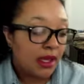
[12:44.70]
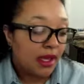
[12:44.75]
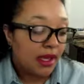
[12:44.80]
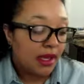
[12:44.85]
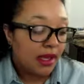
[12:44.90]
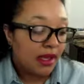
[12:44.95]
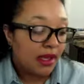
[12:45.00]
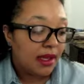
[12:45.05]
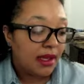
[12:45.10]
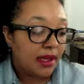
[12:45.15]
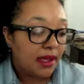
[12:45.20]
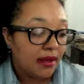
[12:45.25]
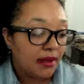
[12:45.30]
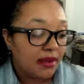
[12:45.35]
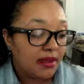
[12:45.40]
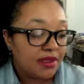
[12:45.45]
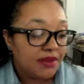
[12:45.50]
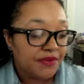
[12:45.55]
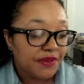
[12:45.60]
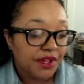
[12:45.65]
and
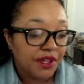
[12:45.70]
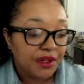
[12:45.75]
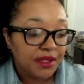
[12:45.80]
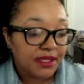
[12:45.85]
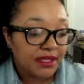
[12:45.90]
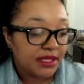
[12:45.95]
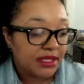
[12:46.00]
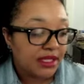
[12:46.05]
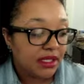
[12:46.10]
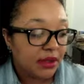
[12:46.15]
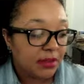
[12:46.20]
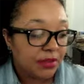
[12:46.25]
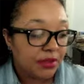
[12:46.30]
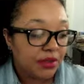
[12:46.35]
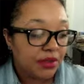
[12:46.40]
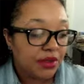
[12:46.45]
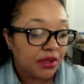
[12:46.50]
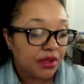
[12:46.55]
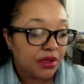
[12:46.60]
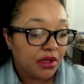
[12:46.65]
it's very
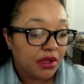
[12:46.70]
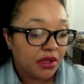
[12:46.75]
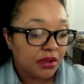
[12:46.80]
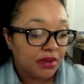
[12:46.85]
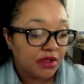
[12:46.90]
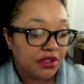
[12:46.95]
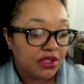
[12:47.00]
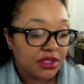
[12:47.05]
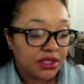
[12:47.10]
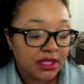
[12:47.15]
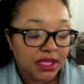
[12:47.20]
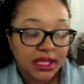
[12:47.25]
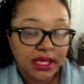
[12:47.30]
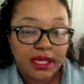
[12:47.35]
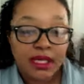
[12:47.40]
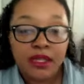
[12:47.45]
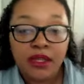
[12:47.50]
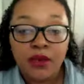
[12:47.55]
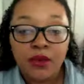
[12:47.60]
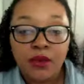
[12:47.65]
simple you know it's just like any